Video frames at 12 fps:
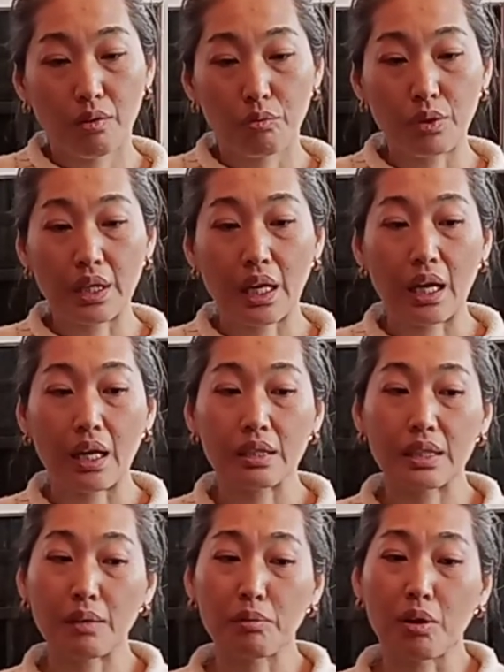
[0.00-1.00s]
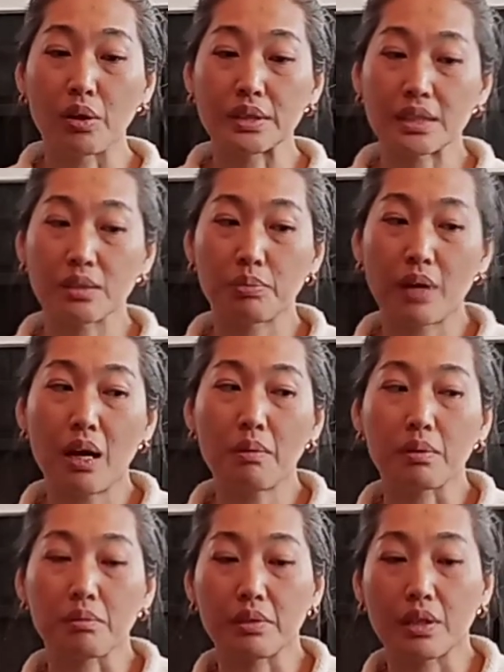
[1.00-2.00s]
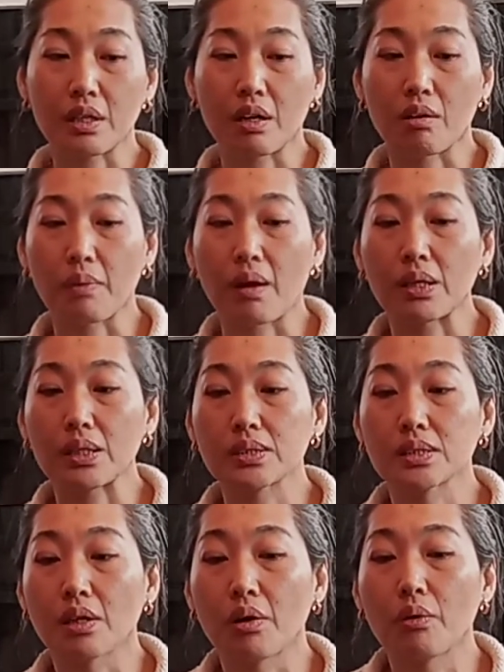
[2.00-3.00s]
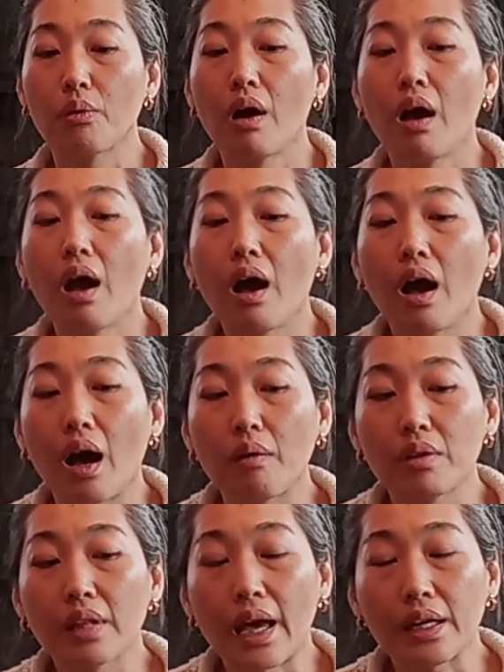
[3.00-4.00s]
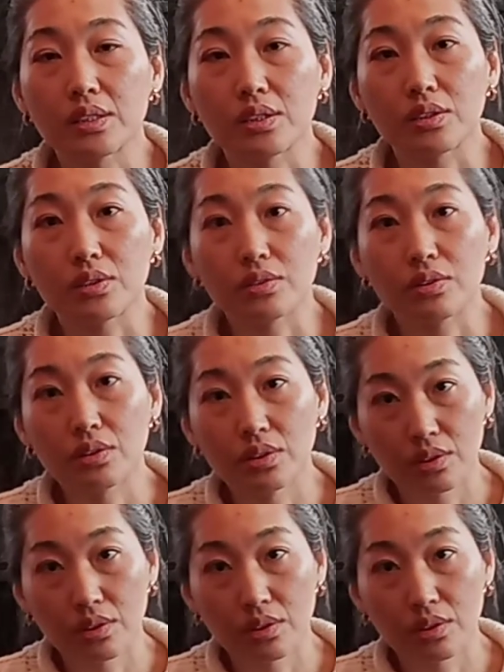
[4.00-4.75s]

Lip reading: We can't keep causing the problem in our bodies. So I would like to